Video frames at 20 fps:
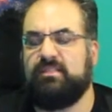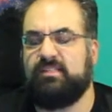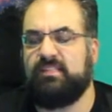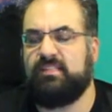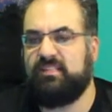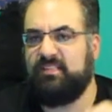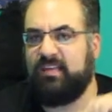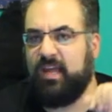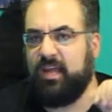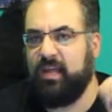
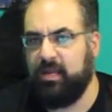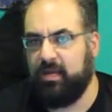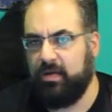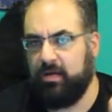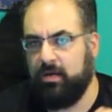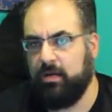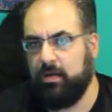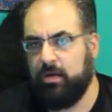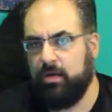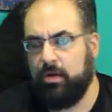
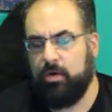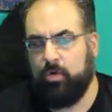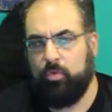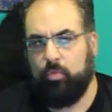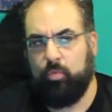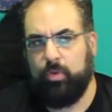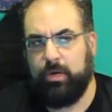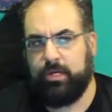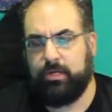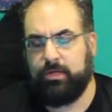saying
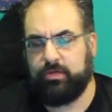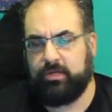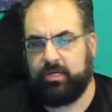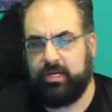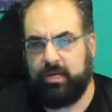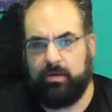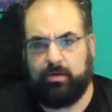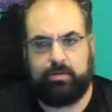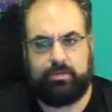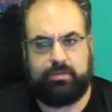where your
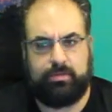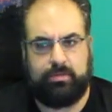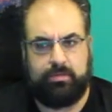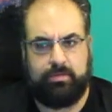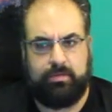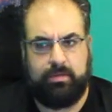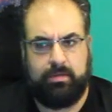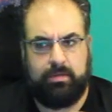character